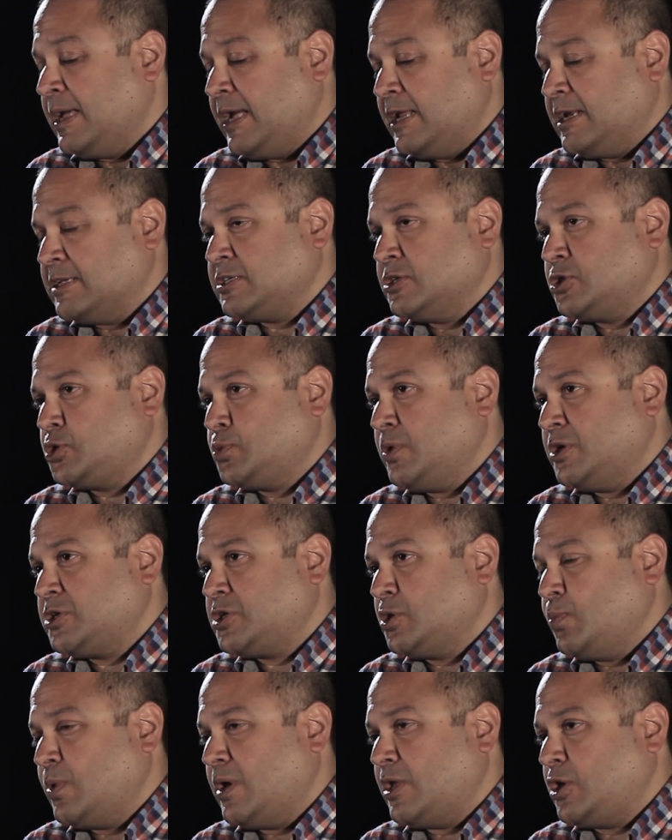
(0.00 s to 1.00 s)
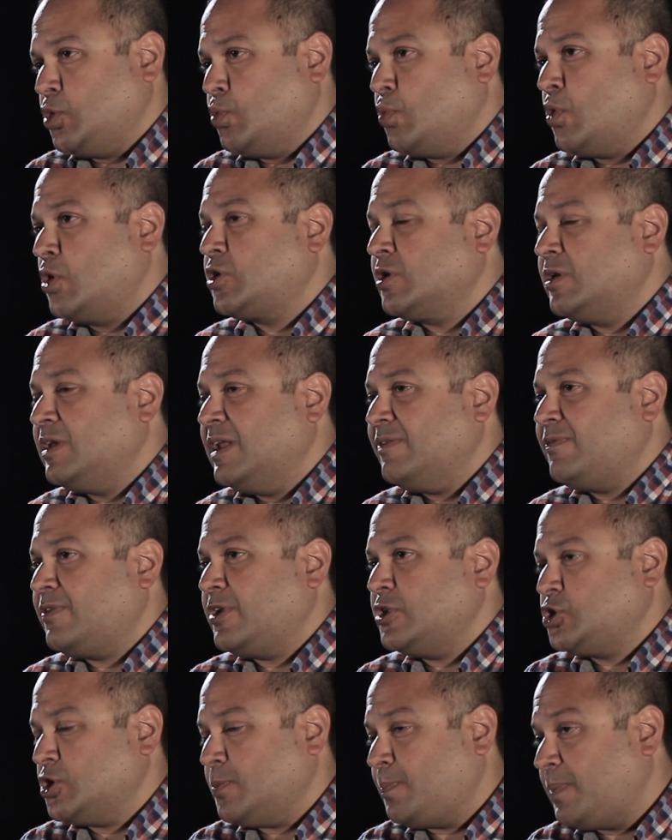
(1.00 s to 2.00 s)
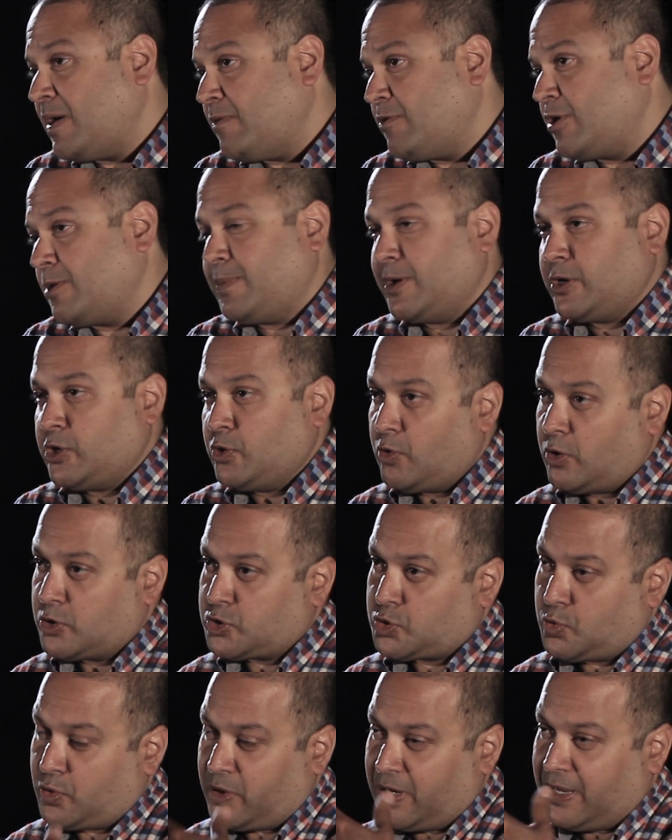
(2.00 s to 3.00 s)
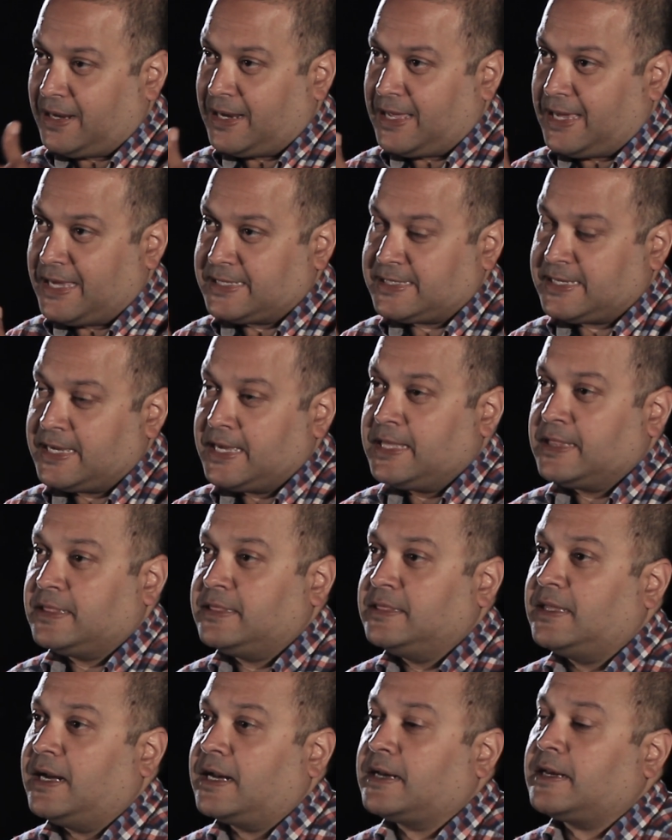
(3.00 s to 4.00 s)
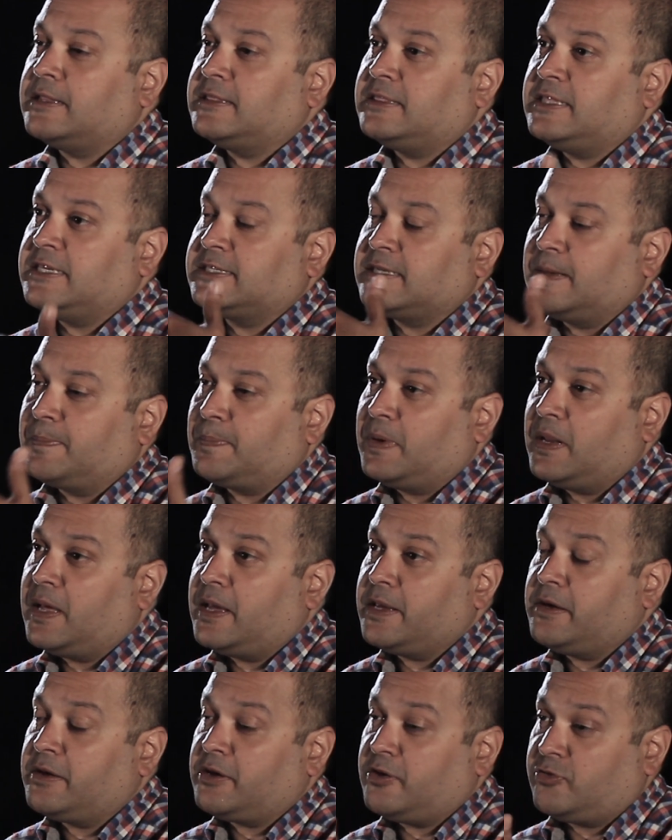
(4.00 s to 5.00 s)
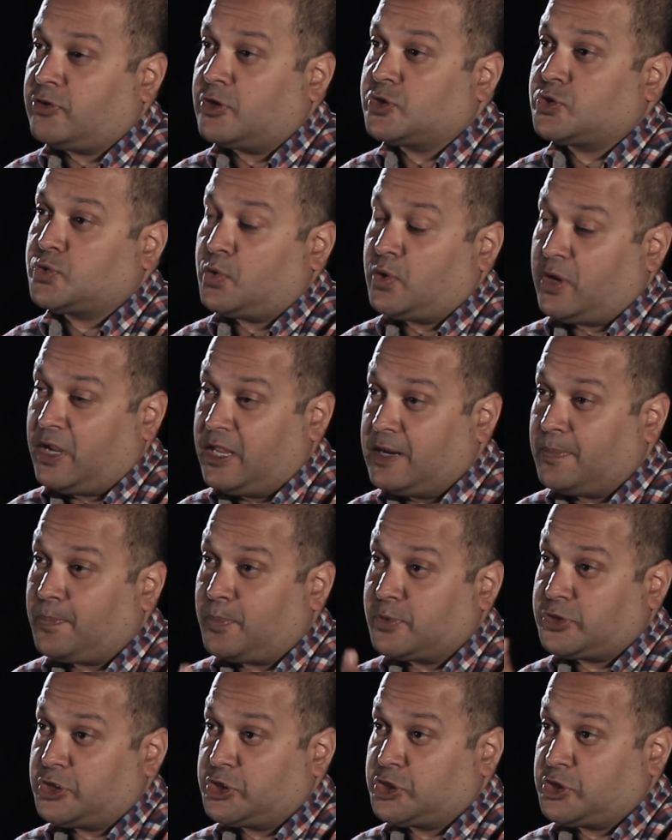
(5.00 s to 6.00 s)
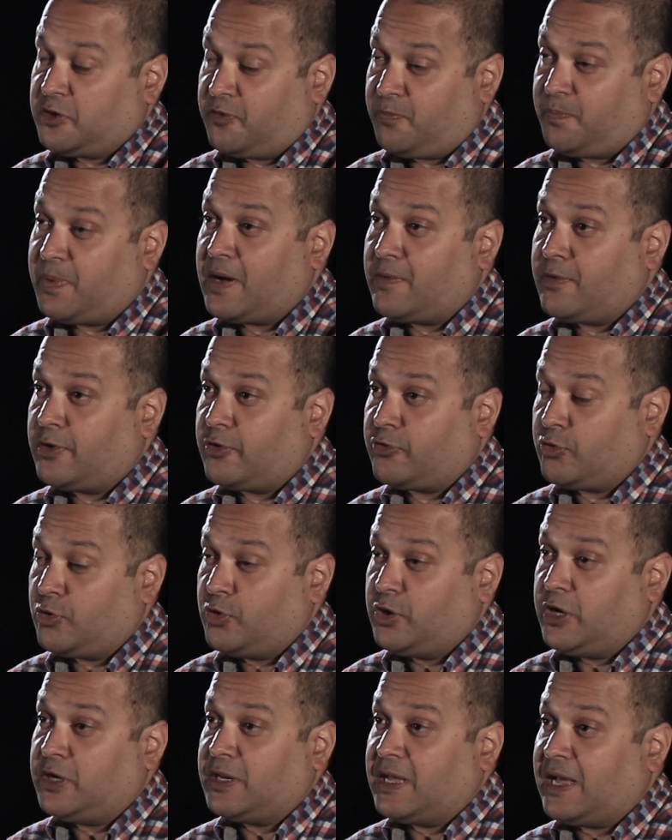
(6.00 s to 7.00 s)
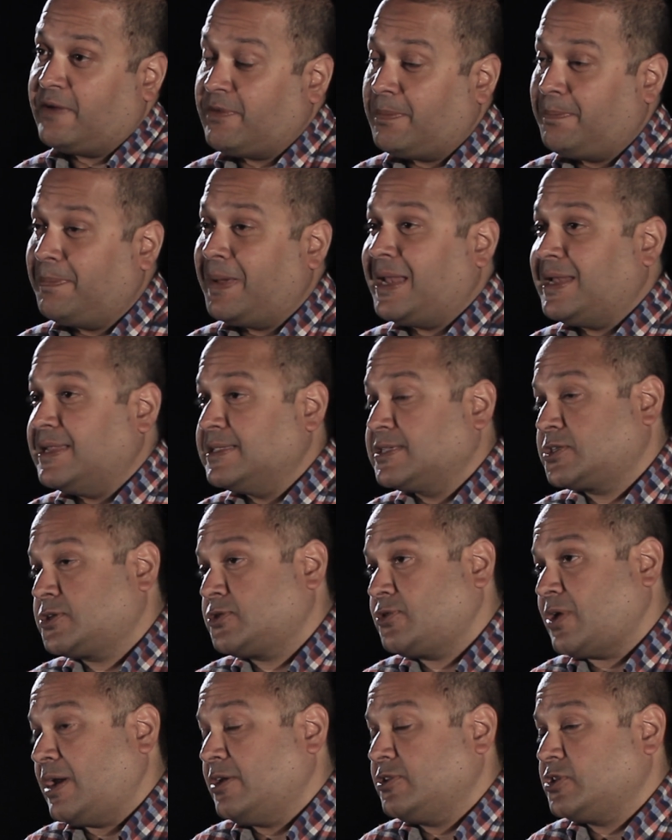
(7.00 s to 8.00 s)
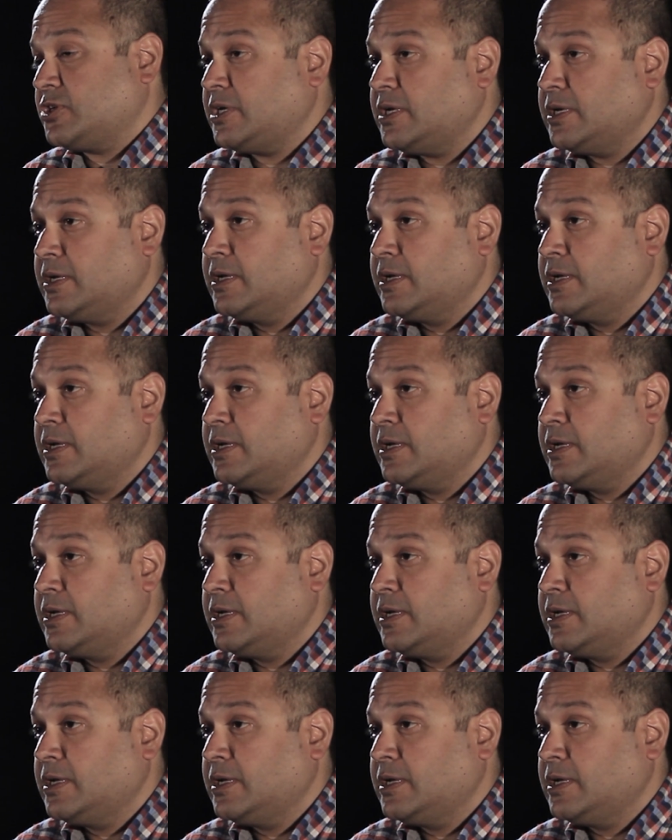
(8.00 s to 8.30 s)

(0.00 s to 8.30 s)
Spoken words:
in a situation where you want to leverage your power, but you also realize that the supplier is also in a position of power, so you need to have a balanced strategy.